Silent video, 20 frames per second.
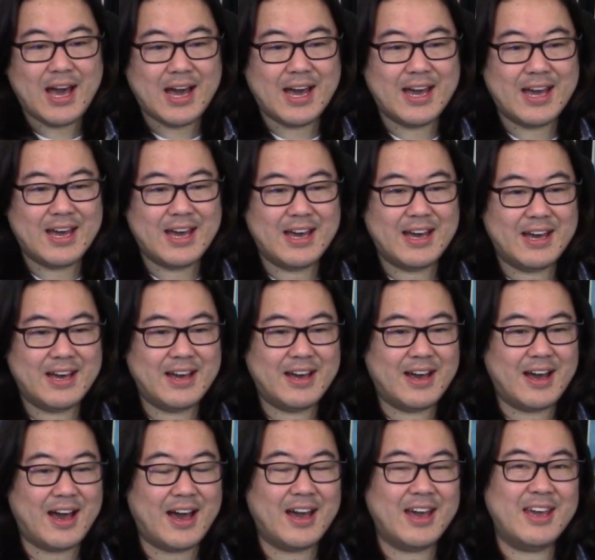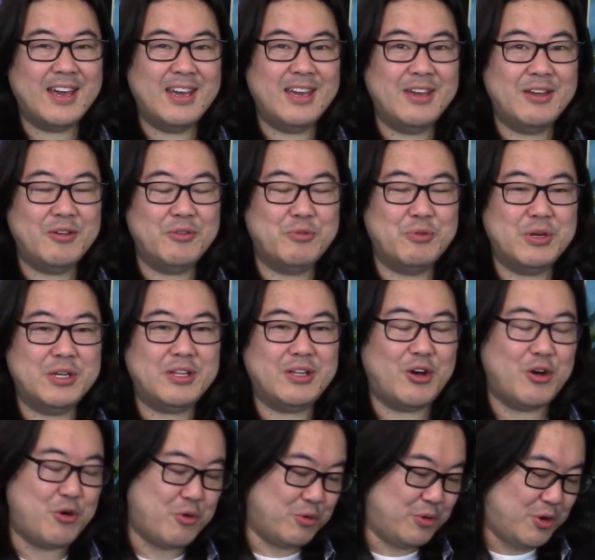Uh, I real
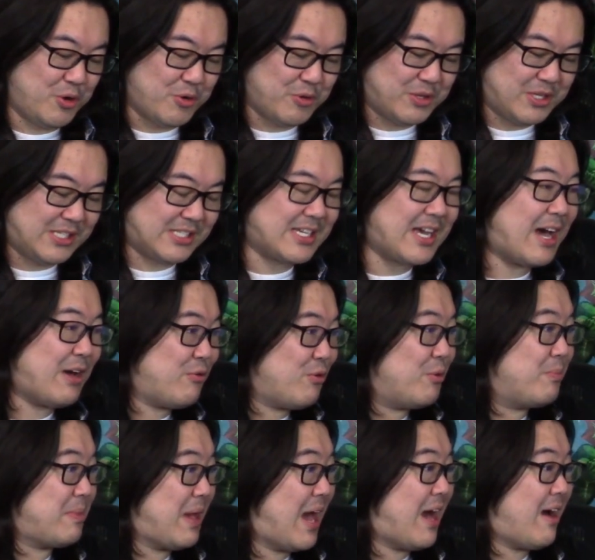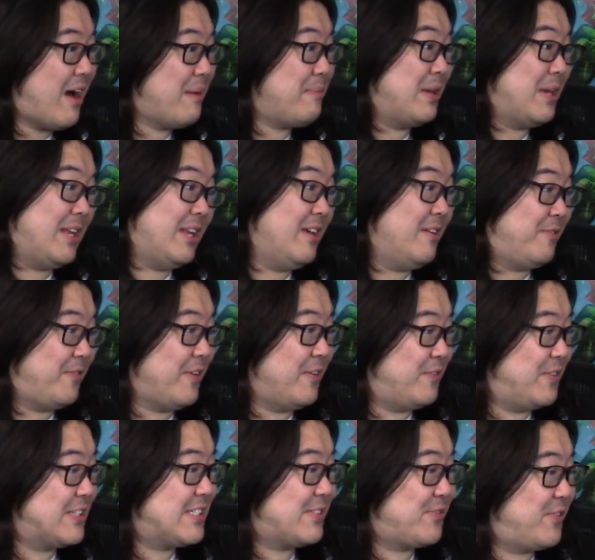oh no, this guy will meow. I mean, if
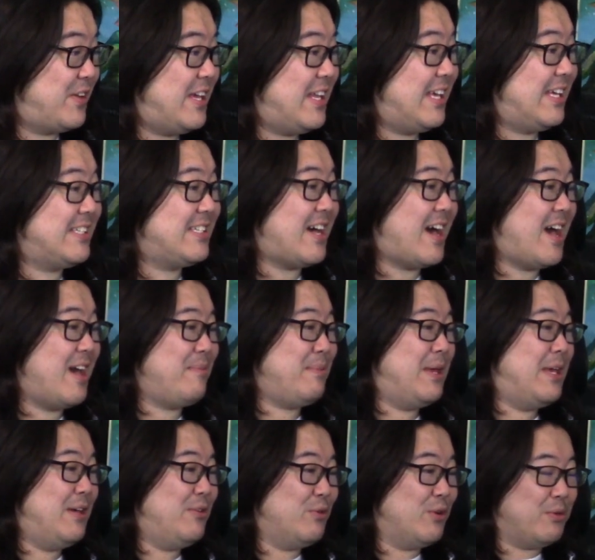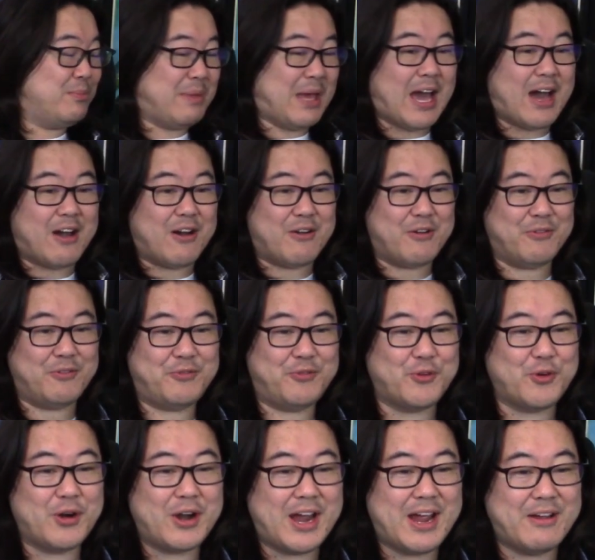if it's feeding time, he will meow
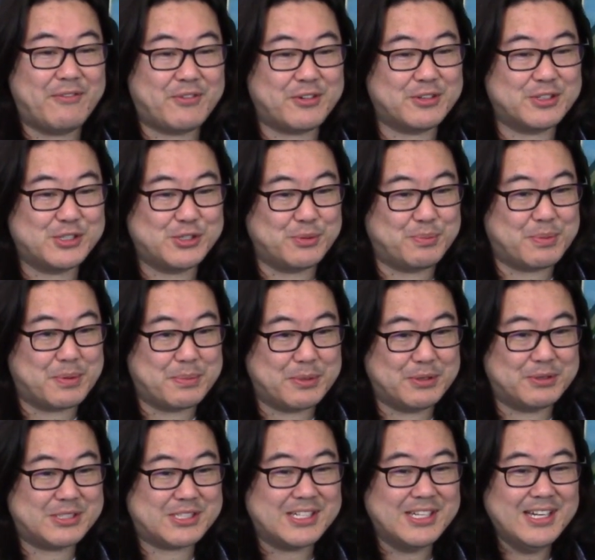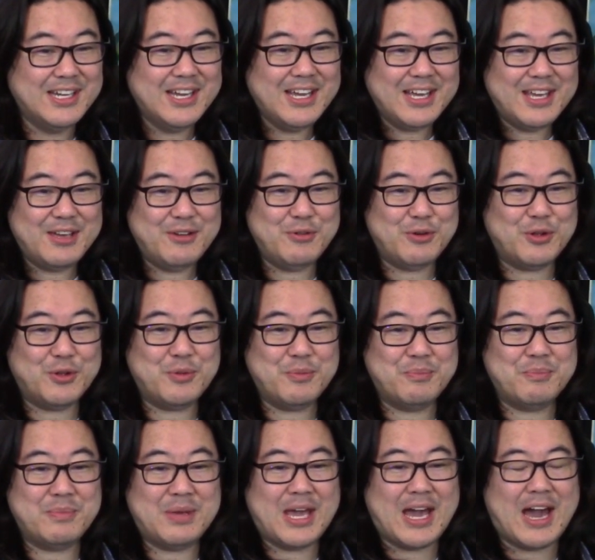forever. Super Moose, he will
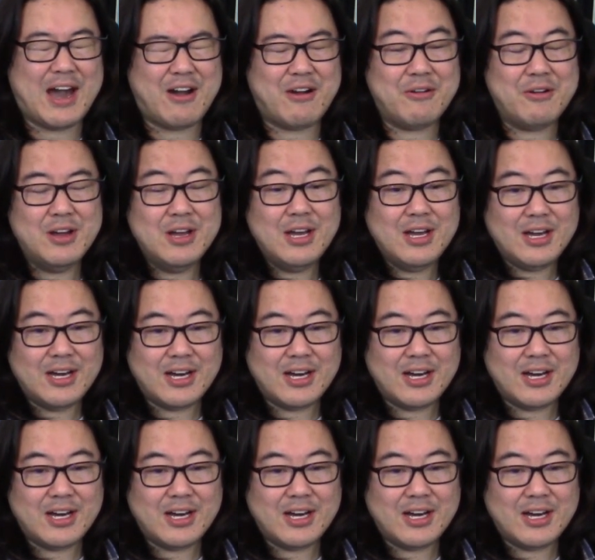meow.